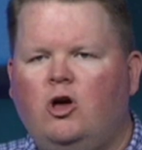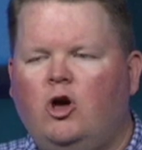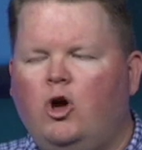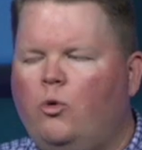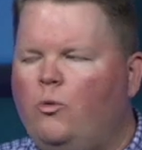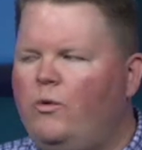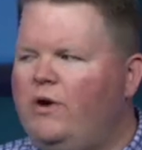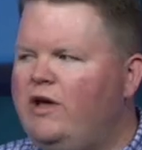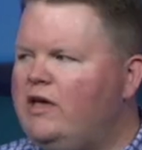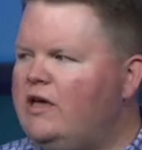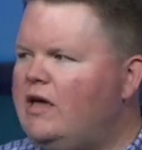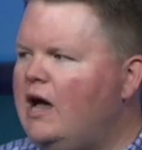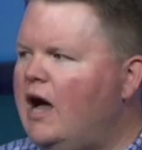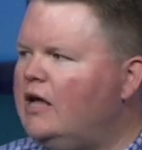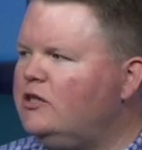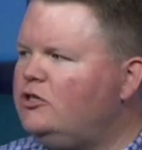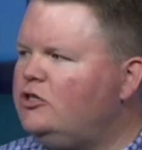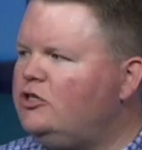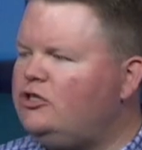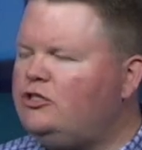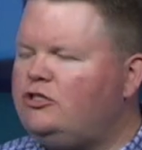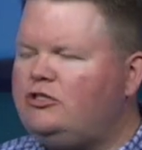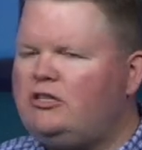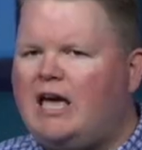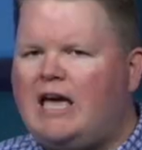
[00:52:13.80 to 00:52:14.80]
When God
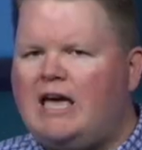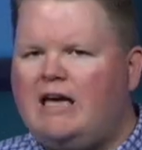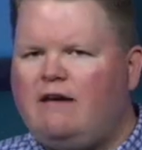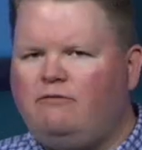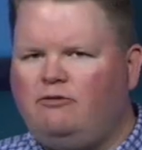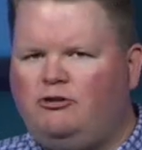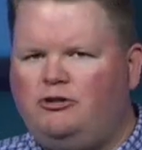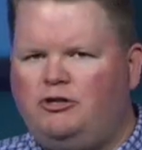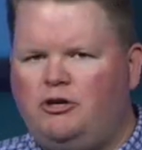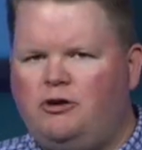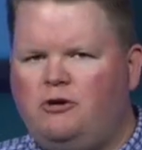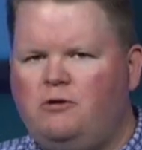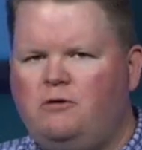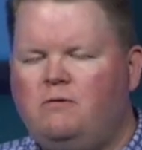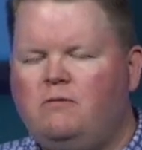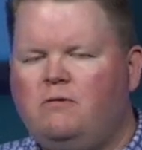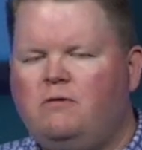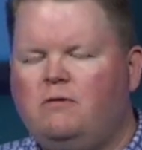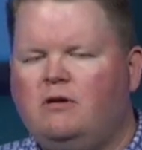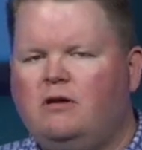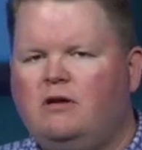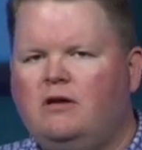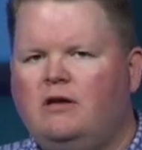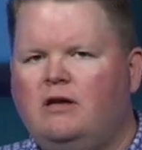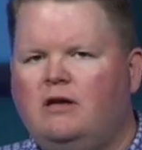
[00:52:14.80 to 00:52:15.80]
saved you,
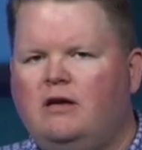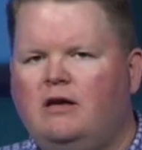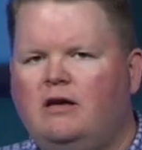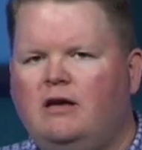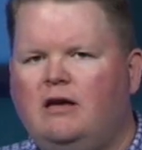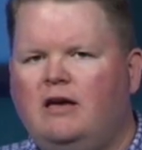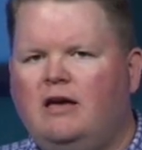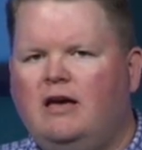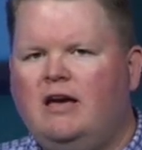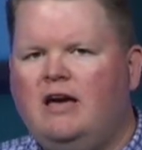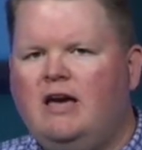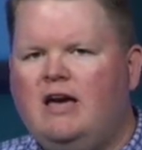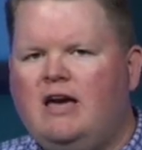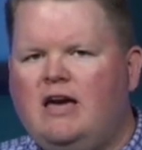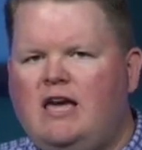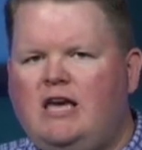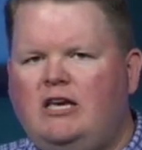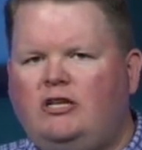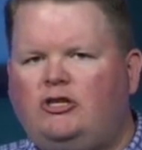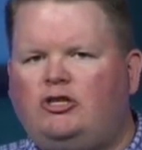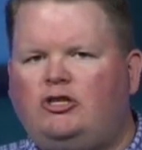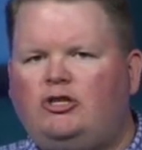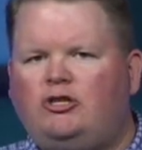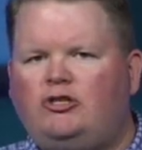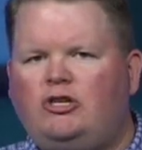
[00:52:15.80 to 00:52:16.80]
He
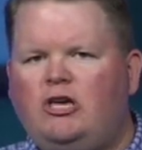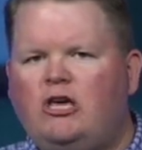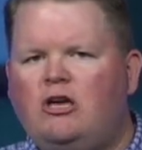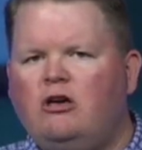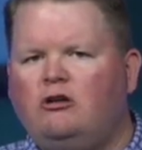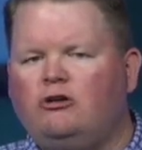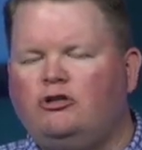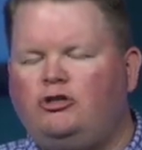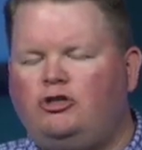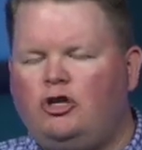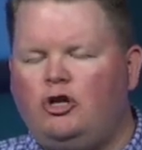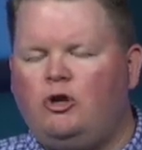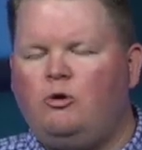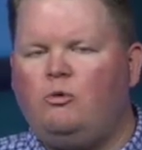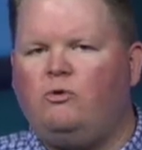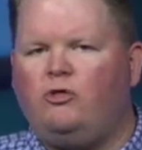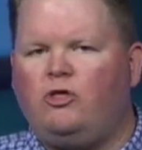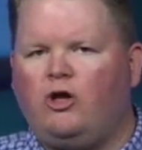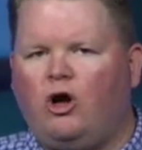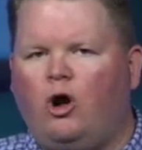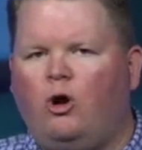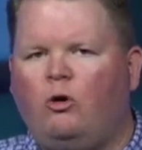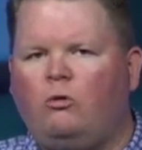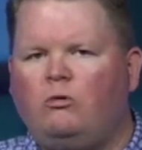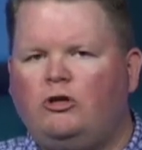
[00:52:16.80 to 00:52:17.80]
sealed you with
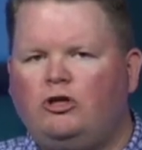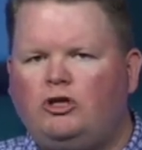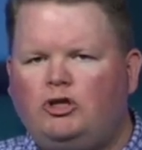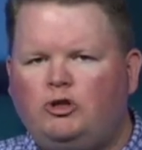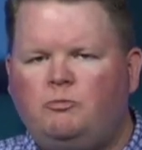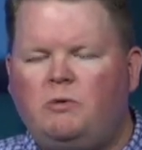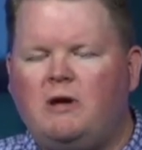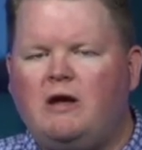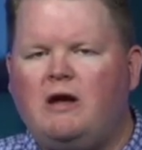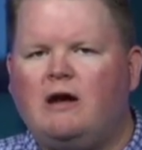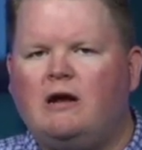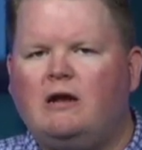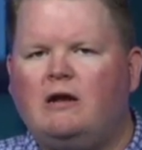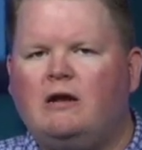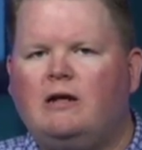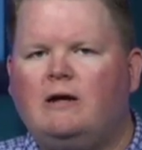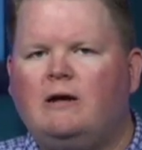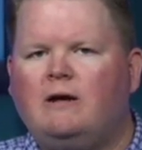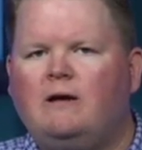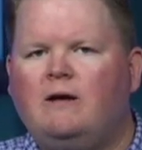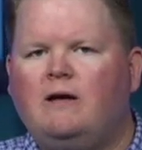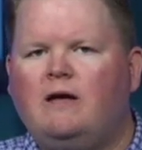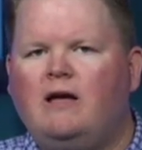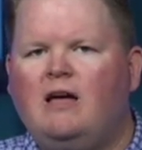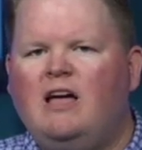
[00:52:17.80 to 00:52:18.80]
the Holy Spirit,
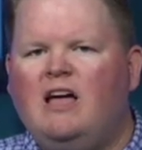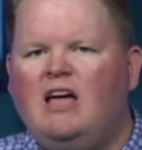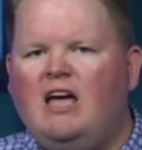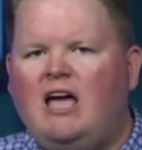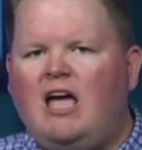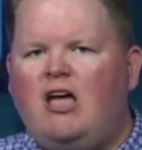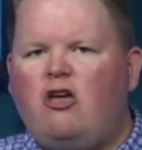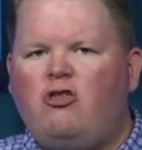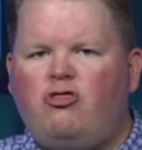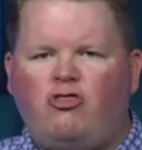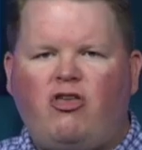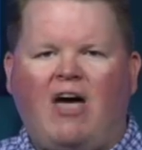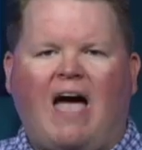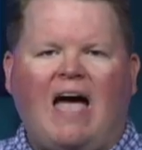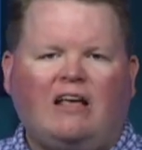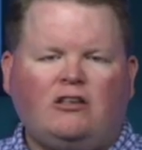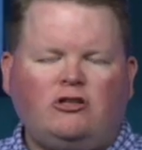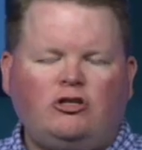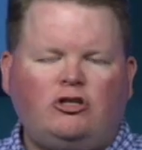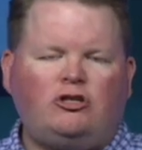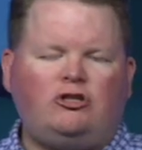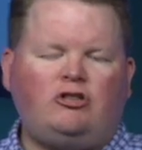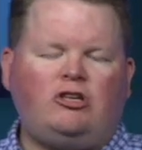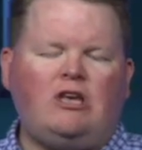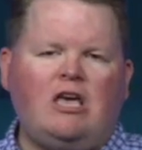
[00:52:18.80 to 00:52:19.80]
and that
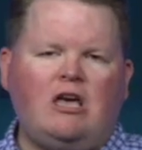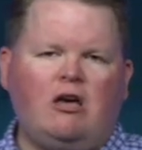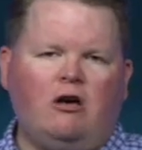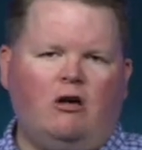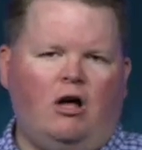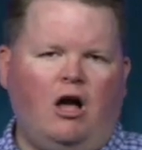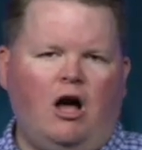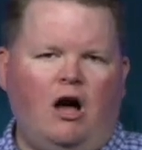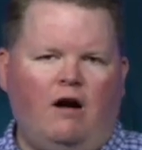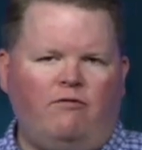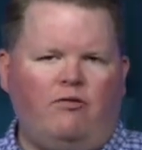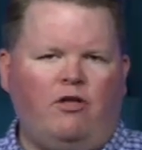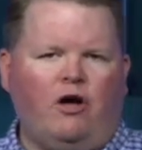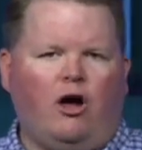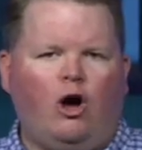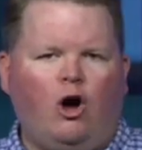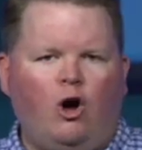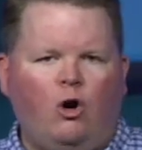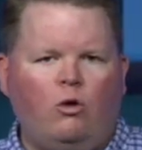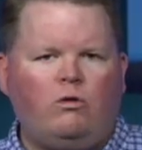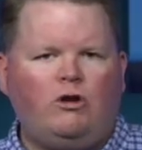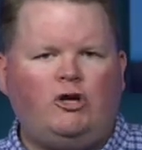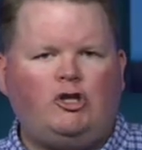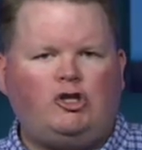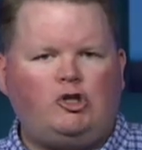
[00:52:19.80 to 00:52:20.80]
seal of the
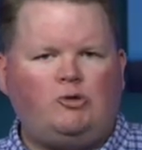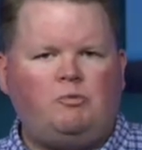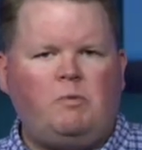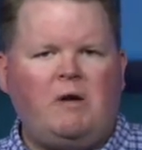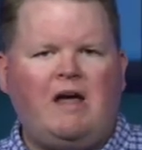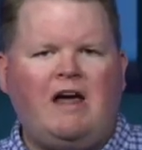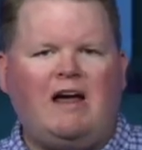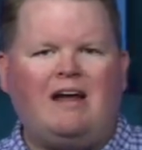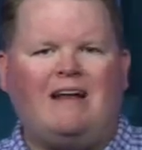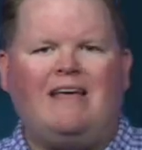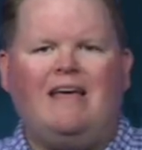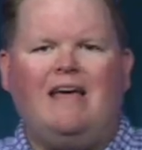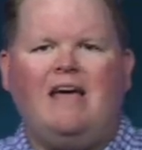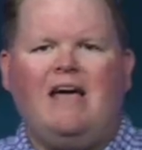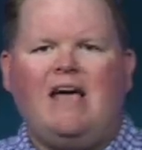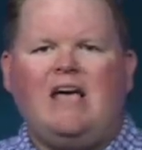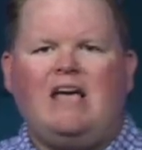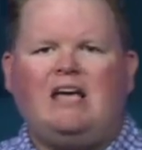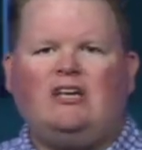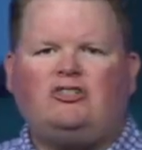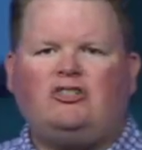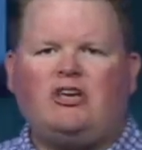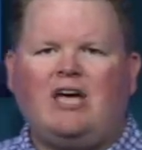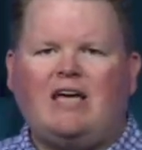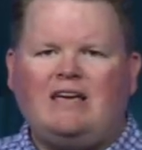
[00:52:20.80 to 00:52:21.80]
Holy Spirit
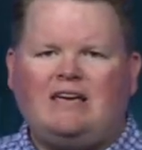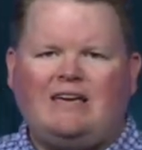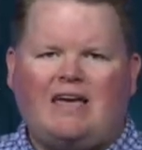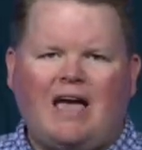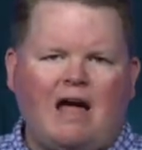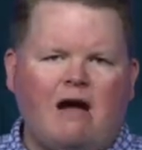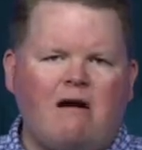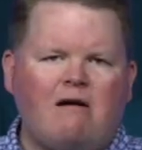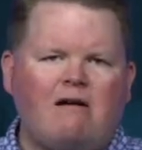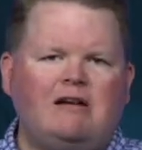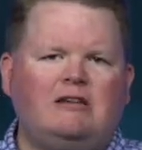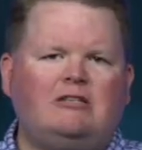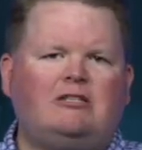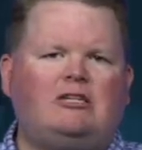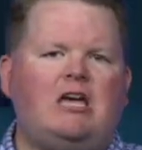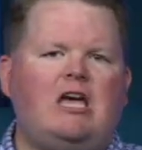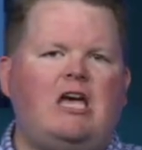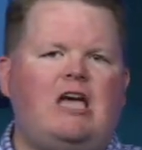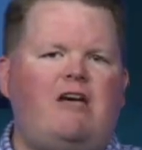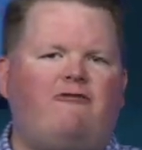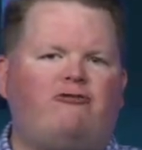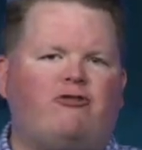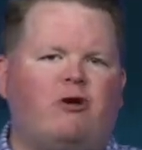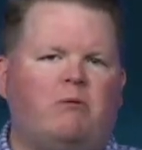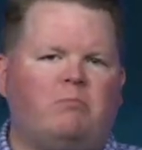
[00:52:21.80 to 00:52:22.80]
is a
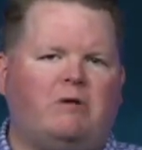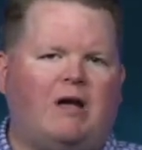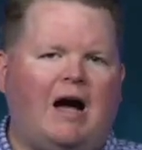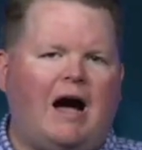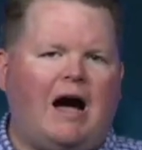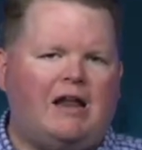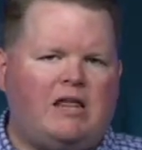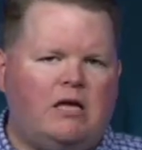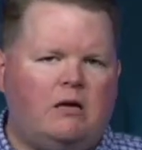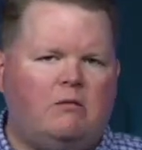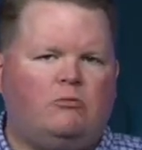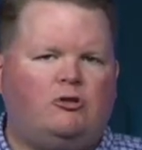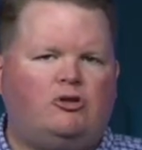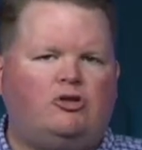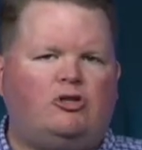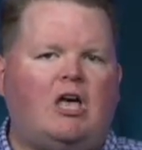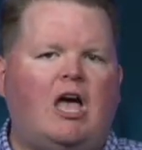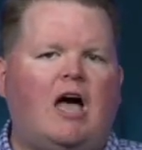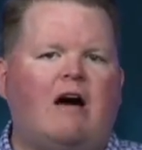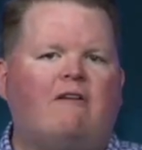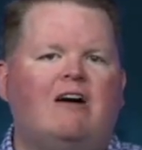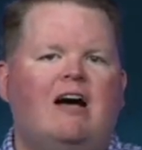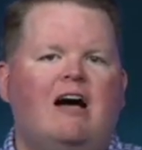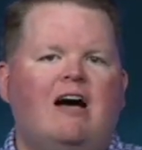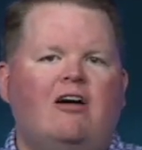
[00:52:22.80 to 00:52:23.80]
guarantee from God
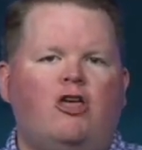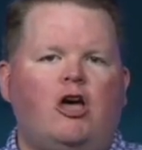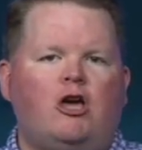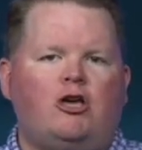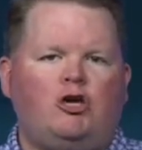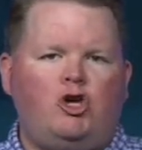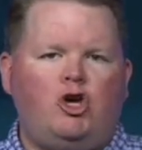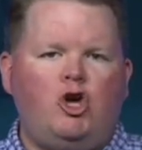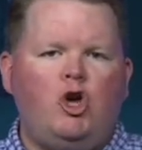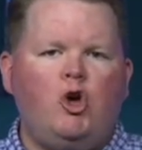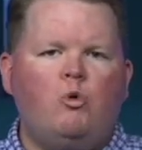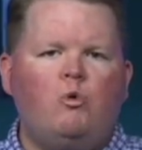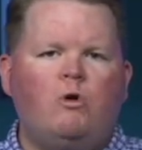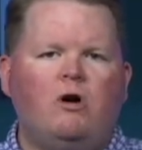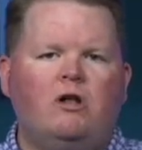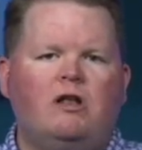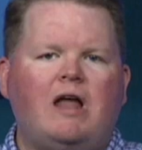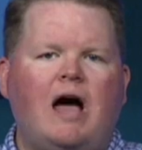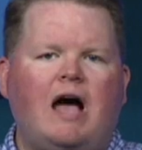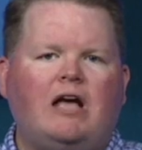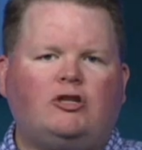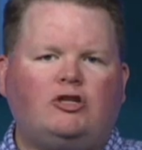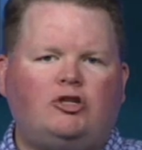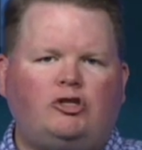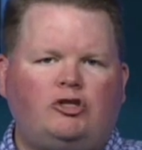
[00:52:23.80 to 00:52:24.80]
Himself that you will
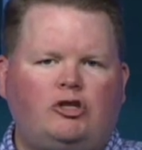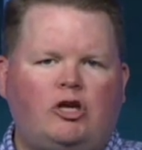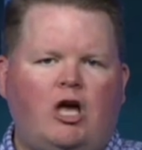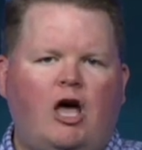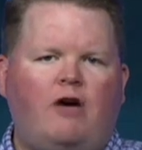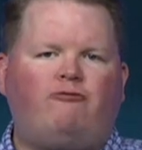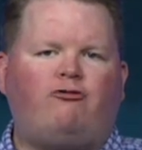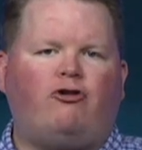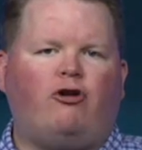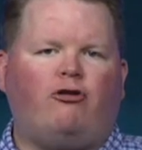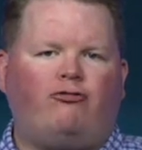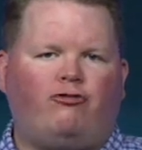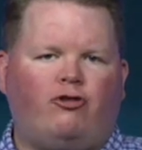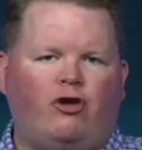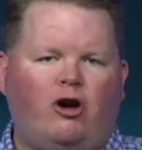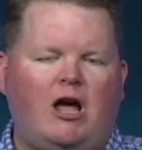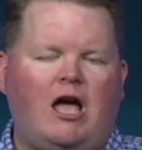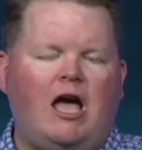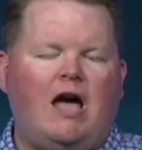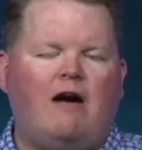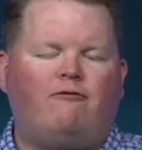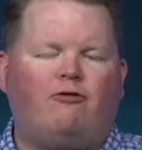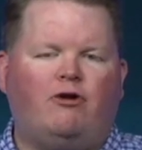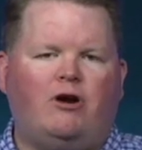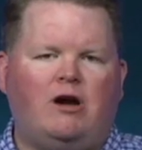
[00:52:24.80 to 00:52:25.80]
not suffer
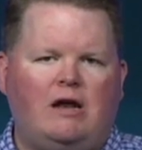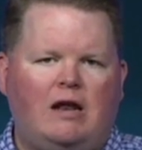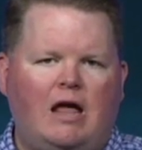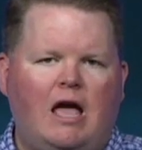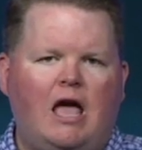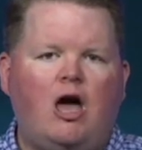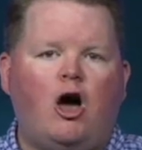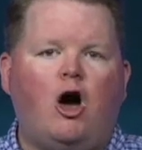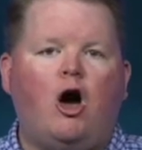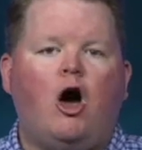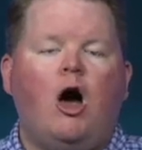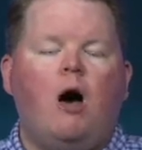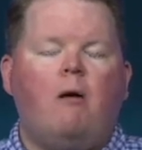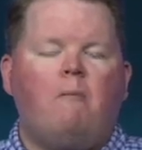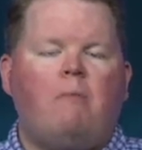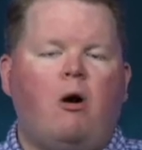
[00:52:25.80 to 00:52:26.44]
forever in hell.